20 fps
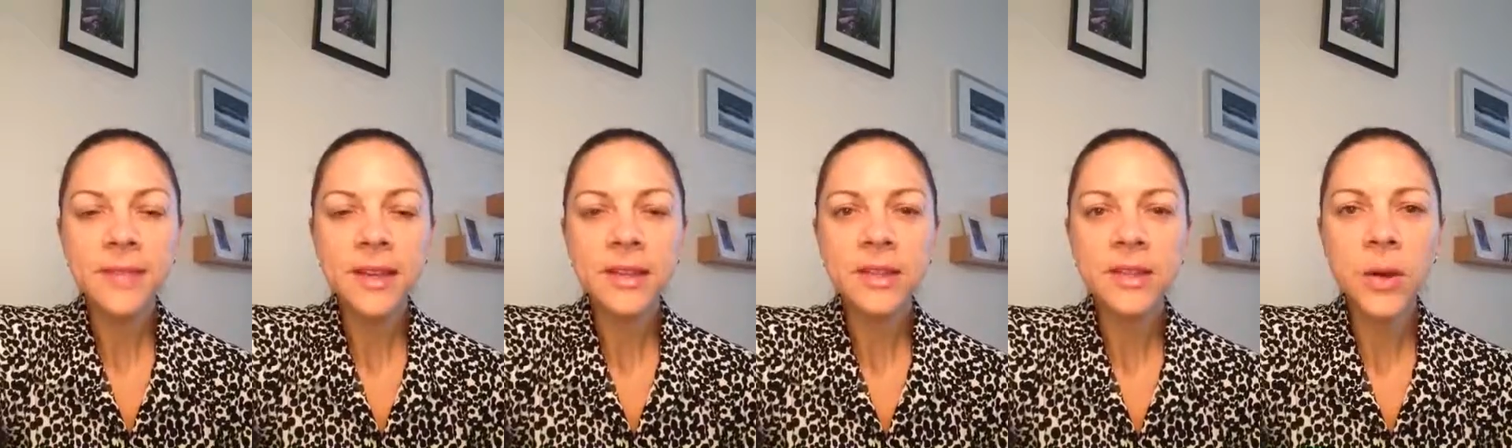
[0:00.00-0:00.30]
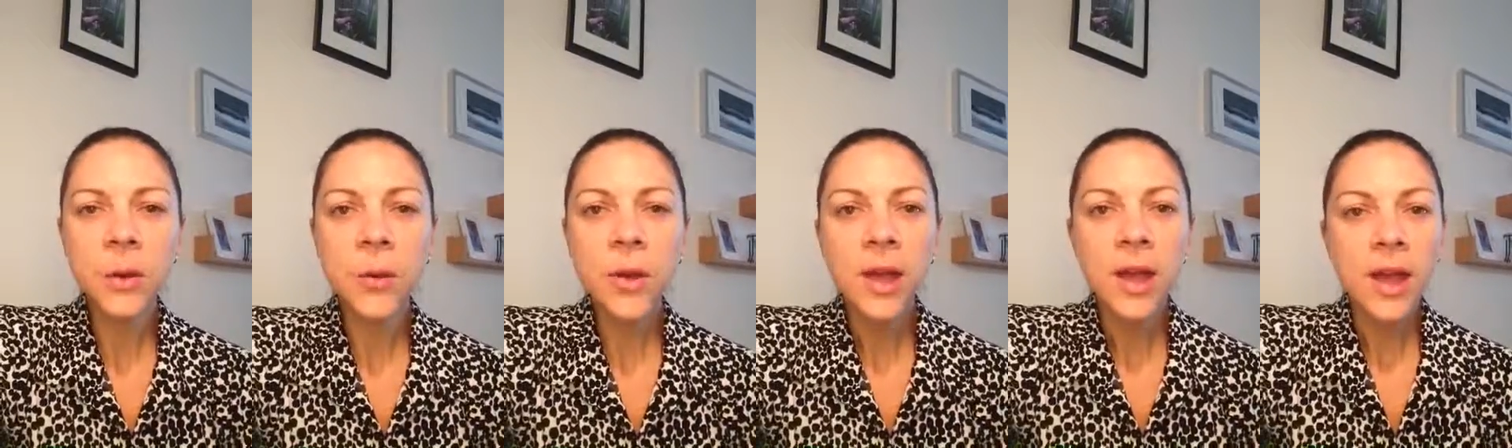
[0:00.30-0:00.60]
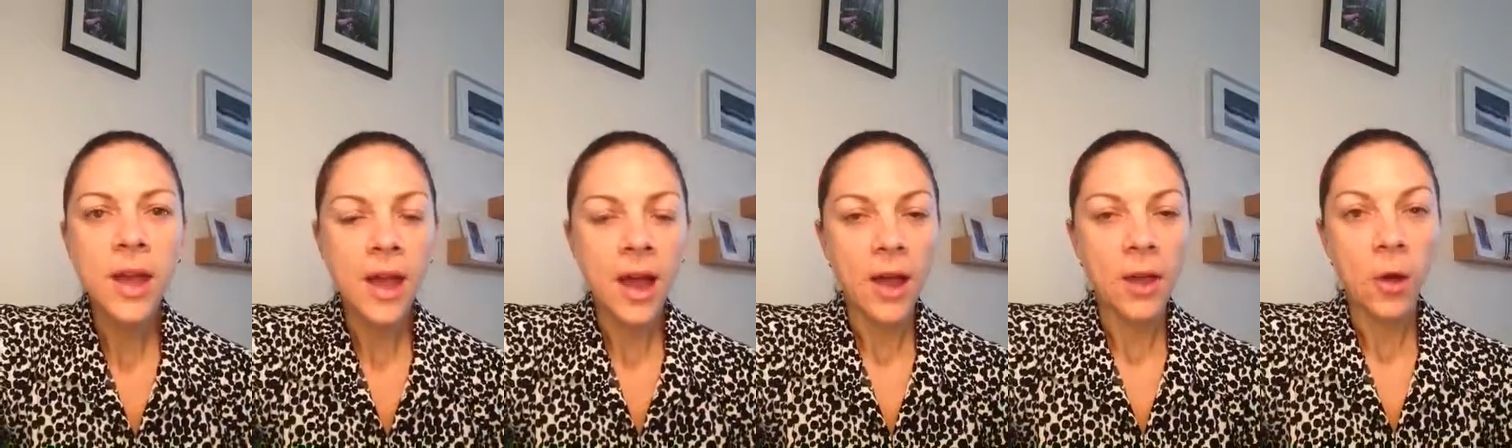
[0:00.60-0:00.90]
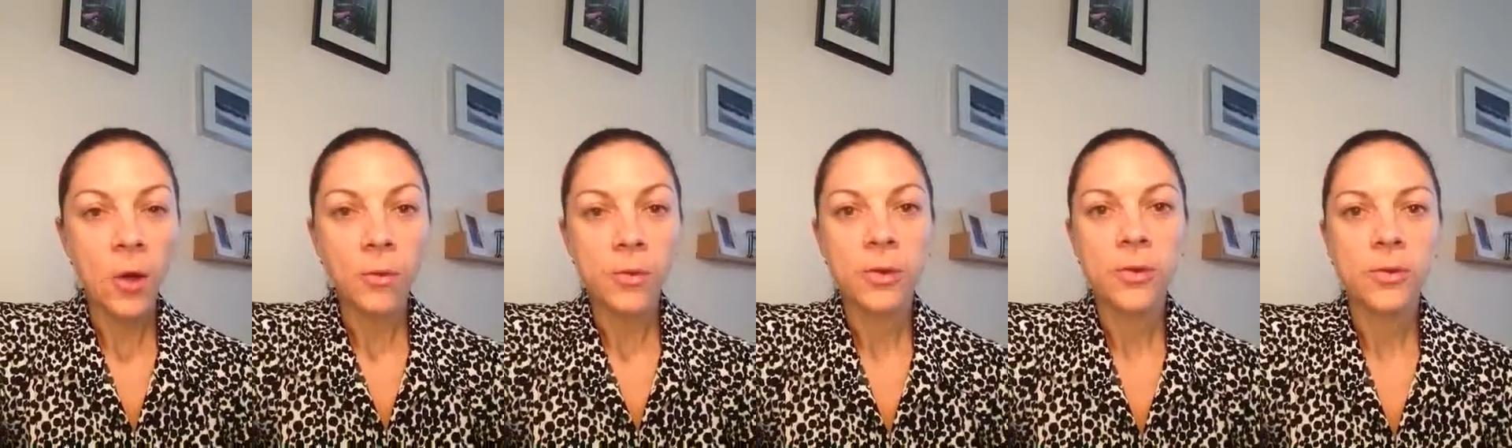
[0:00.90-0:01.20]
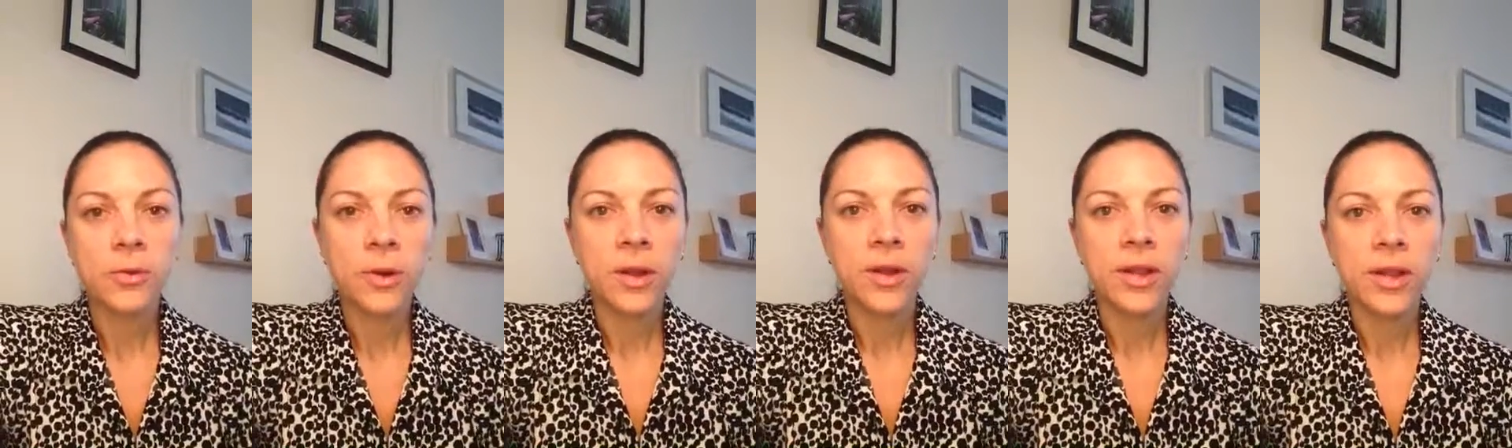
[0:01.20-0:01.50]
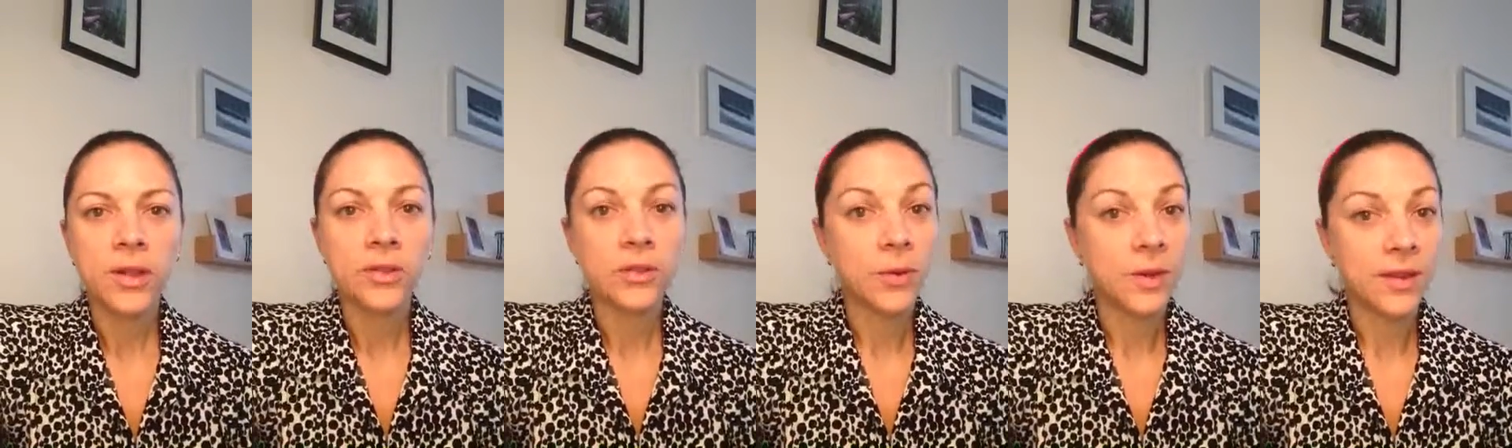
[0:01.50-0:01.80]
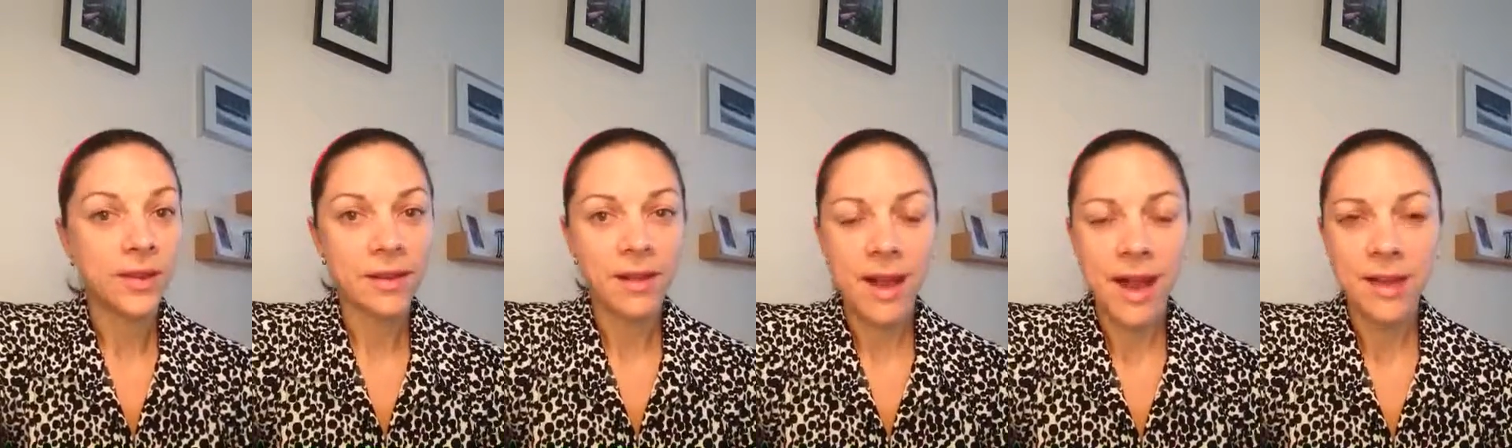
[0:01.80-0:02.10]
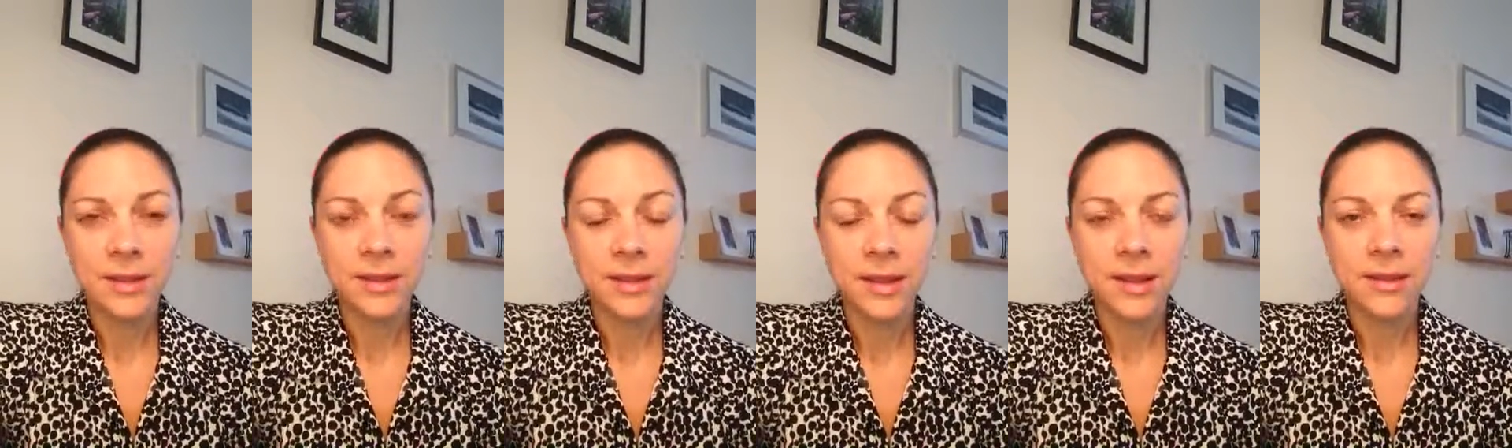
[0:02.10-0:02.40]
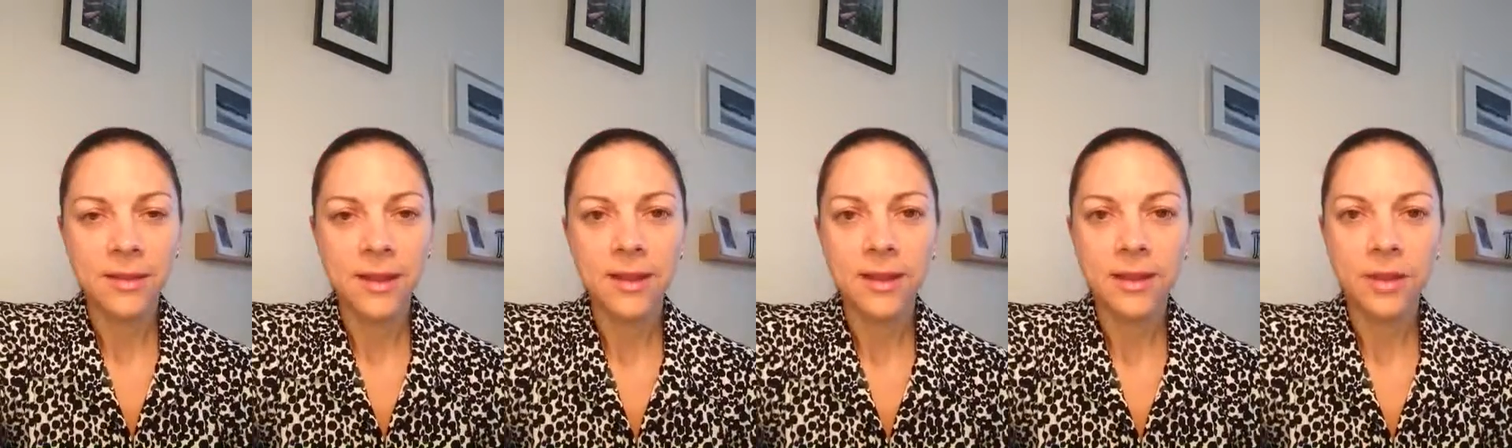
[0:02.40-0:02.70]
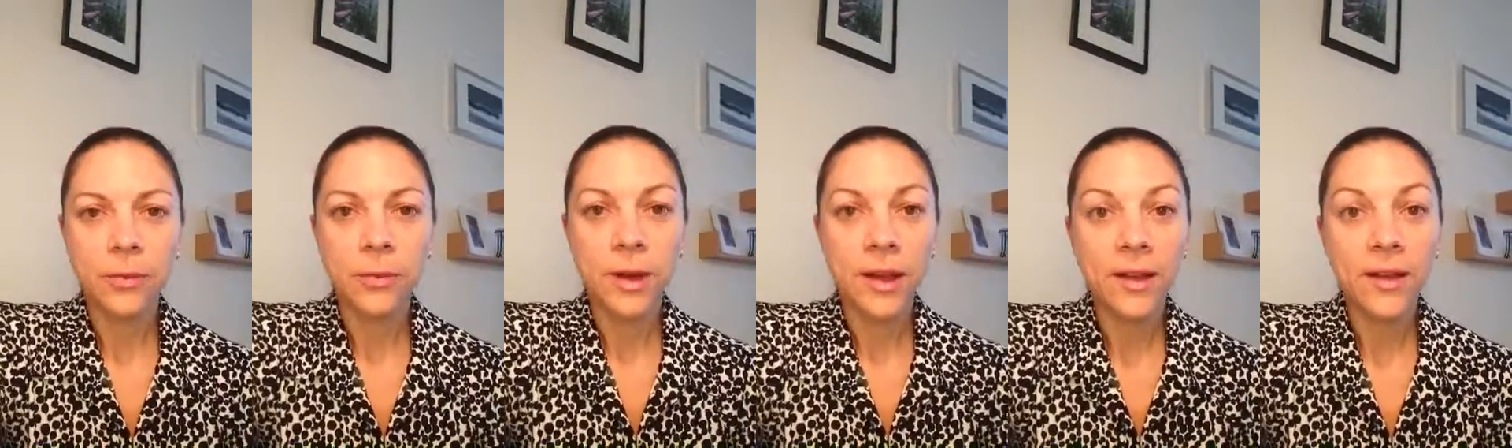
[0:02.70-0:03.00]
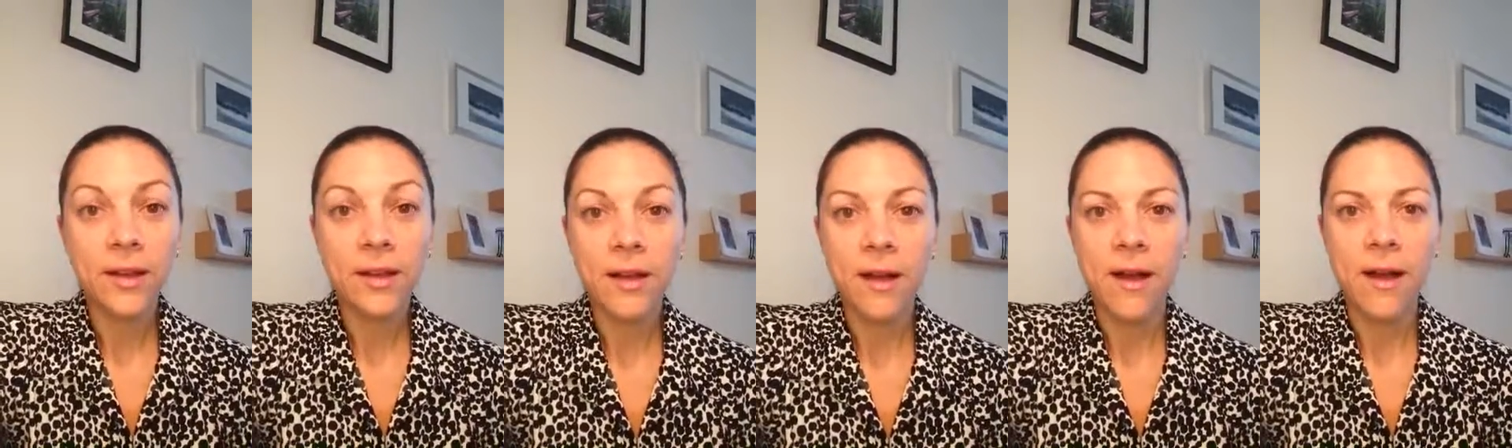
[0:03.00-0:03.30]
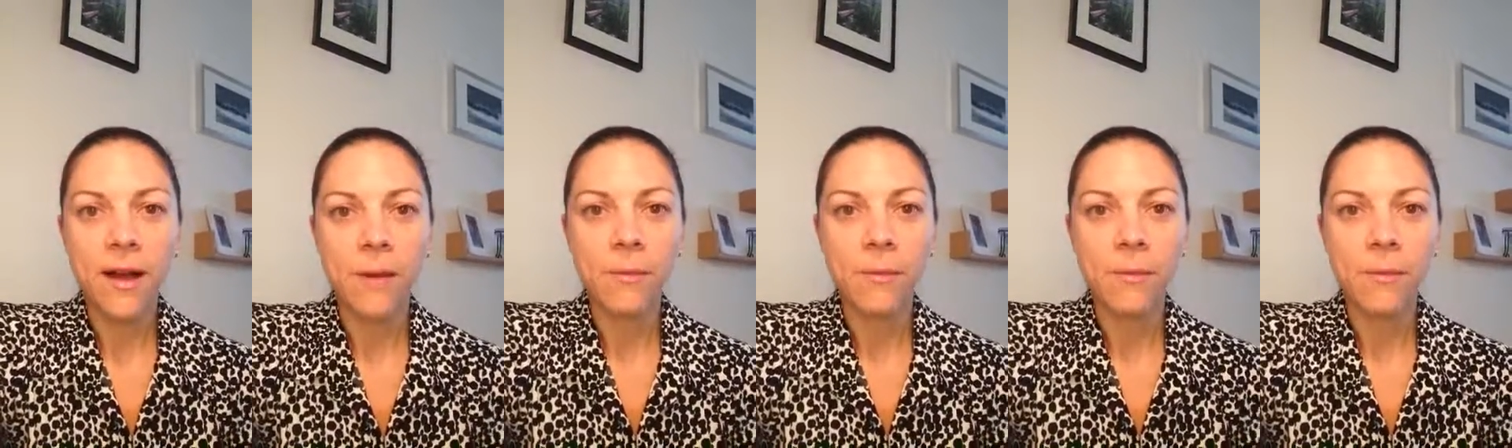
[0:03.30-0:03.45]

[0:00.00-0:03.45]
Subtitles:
So I hope you really enjoy the class. I think you will.